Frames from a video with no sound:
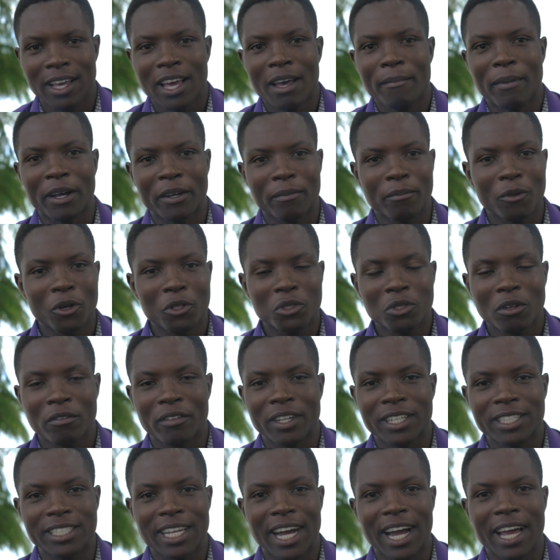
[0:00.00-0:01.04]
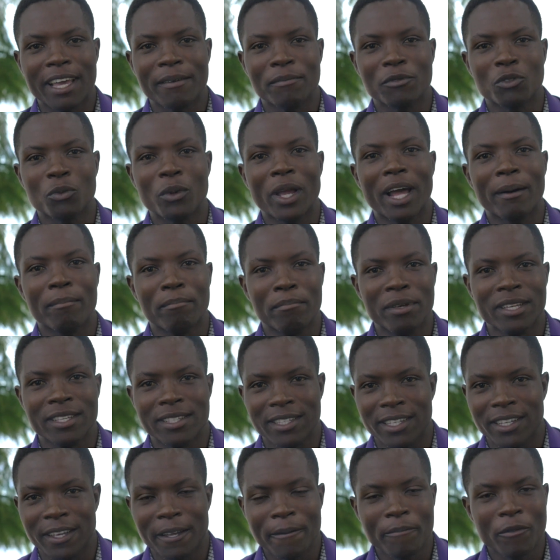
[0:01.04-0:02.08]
But most of the times we are busy.